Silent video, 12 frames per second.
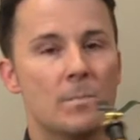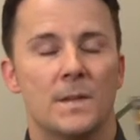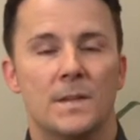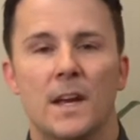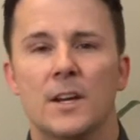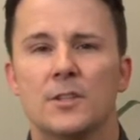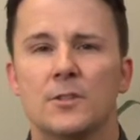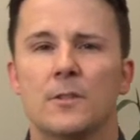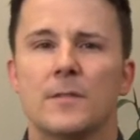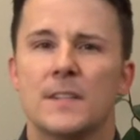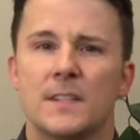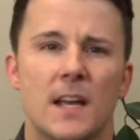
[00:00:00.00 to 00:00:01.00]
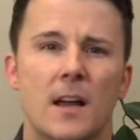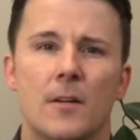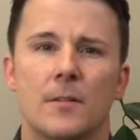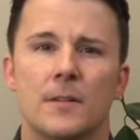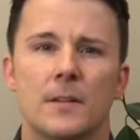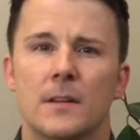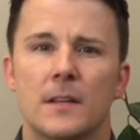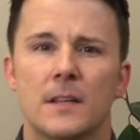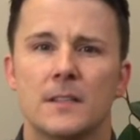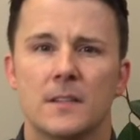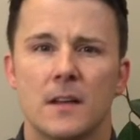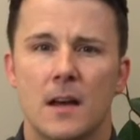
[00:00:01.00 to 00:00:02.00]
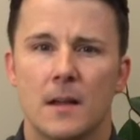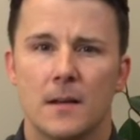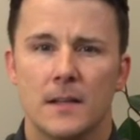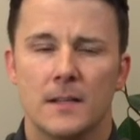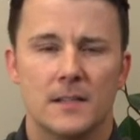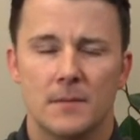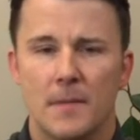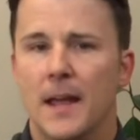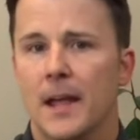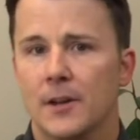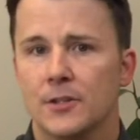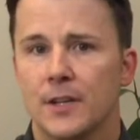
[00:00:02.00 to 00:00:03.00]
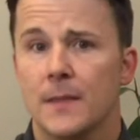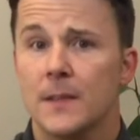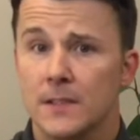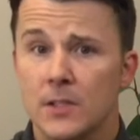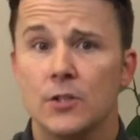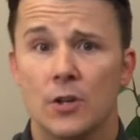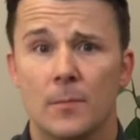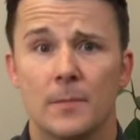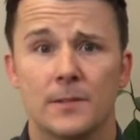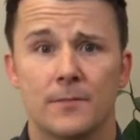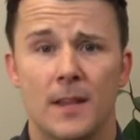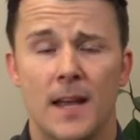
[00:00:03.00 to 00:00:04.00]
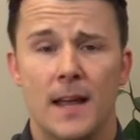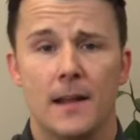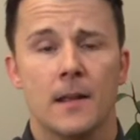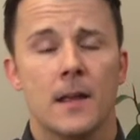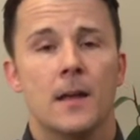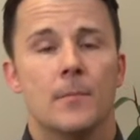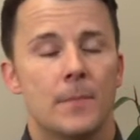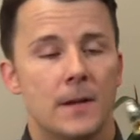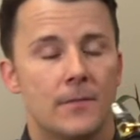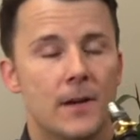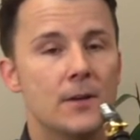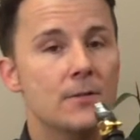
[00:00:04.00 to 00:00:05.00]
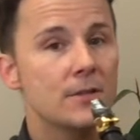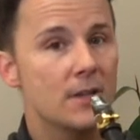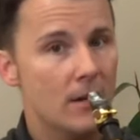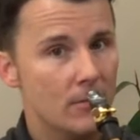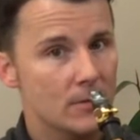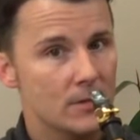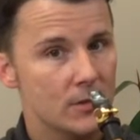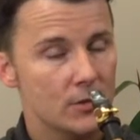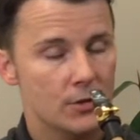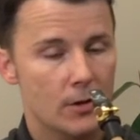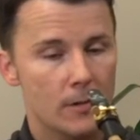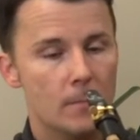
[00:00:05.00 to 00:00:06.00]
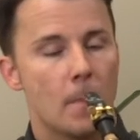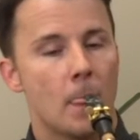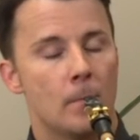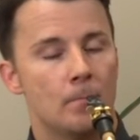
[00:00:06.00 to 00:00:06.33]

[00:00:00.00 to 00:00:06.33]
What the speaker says: The texture of the sound is not, it doesn't match. And the C sharp is flat. But if I use covered C sharp,